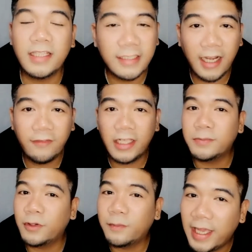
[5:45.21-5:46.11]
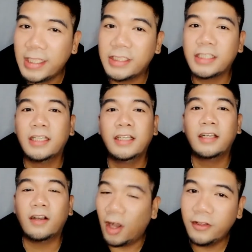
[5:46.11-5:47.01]
entire Facebook page,
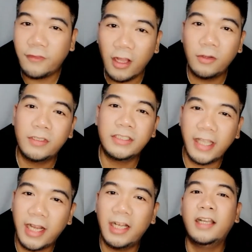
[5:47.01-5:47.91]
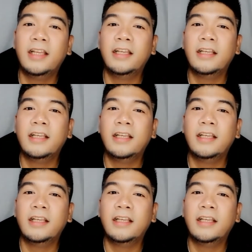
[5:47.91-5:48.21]
all the followers there,